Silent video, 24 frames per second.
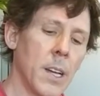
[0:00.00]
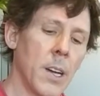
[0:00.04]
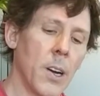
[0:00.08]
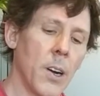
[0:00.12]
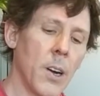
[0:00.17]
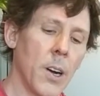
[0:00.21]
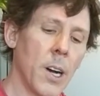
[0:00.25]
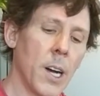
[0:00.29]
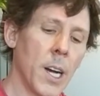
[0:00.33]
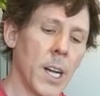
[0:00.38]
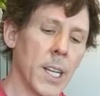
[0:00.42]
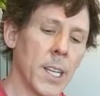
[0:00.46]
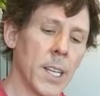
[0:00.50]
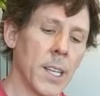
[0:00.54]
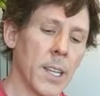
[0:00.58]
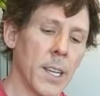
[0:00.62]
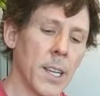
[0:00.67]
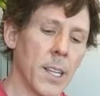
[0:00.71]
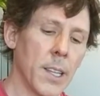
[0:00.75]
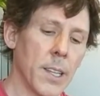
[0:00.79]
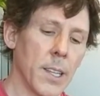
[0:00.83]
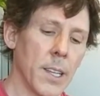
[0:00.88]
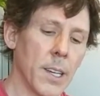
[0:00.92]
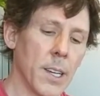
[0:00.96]
on
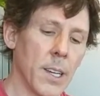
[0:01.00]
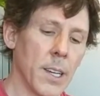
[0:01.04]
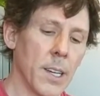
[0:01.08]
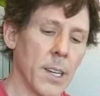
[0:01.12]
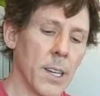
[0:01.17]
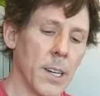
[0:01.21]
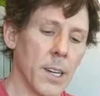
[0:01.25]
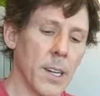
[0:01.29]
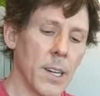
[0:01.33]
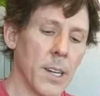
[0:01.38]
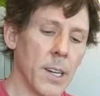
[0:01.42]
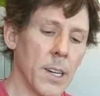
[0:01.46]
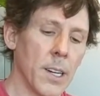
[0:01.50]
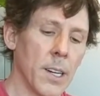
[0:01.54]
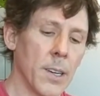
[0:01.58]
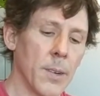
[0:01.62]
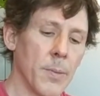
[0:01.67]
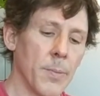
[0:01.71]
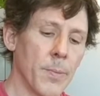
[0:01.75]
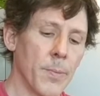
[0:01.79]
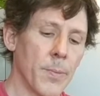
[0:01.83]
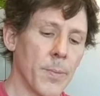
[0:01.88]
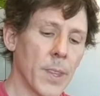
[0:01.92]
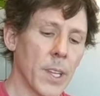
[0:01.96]

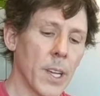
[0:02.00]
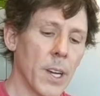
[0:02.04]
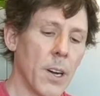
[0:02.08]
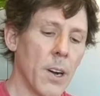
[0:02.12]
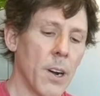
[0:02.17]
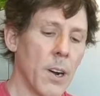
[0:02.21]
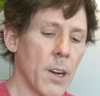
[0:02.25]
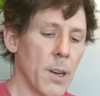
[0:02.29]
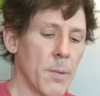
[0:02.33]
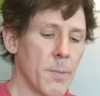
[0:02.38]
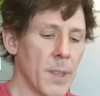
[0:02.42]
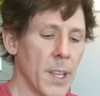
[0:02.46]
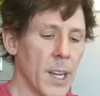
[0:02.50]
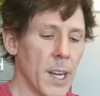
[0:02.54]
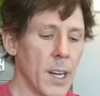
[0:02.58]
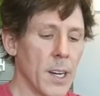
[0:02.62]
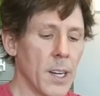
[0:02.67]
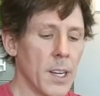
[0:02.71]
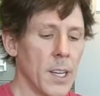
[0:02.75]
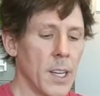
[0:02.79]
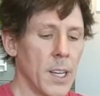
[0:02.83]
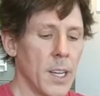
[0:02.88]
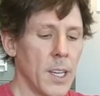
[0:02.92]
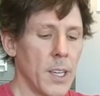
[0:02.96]
the arm
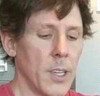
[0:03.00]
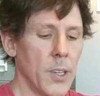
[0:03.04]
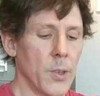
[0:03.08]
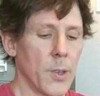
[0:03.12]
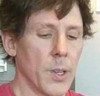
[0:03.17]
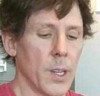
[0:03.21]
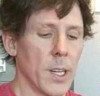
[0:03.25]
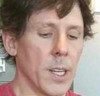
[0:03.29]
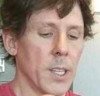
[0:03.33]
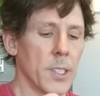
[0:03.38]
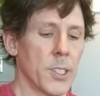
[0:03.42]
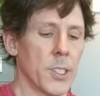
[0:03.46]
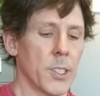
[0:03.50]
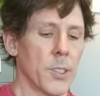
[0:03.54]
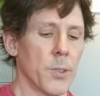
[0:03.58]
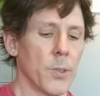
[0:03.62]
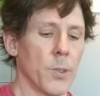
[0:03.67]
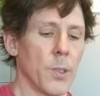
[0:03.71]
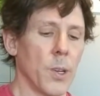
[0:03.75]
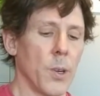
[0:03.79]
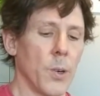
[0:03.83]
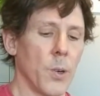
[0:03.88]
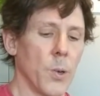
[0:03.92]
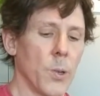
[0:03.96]
there, you can
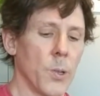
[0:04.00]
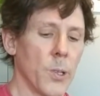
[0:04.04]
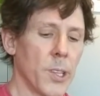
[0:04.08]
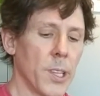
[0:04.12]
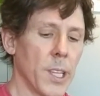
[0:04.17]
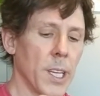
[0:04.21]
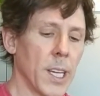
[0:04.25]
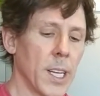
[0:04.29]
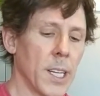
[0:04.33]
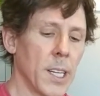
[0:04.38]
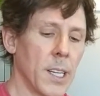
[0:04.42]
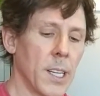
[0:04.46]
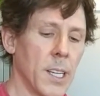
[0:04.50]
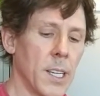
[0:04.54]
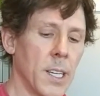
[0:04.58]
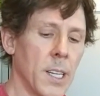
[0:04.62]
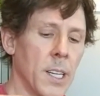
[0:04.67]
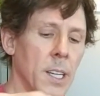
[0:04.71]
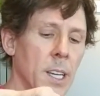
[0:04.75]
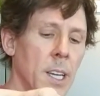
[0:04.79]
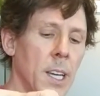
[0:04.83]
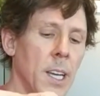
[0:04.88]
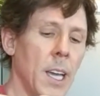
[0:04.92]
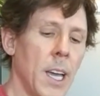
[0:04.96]
unscrew the whole thing.
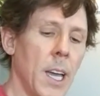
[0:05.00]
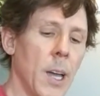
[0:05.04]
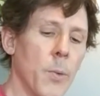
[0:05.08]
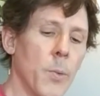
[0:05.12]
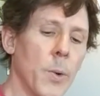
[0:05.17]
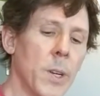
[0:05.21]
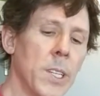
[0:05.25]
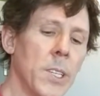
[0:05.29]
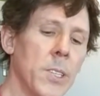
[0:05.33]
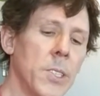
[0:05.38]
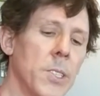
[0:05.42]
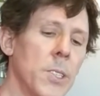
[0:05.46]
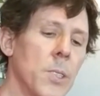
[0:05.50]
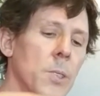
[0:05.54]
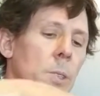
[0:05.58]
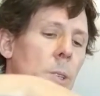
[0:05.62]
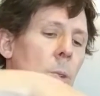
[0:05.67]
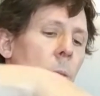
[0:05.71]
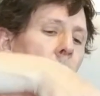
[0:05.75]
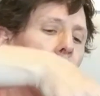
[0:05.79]
And when you do, you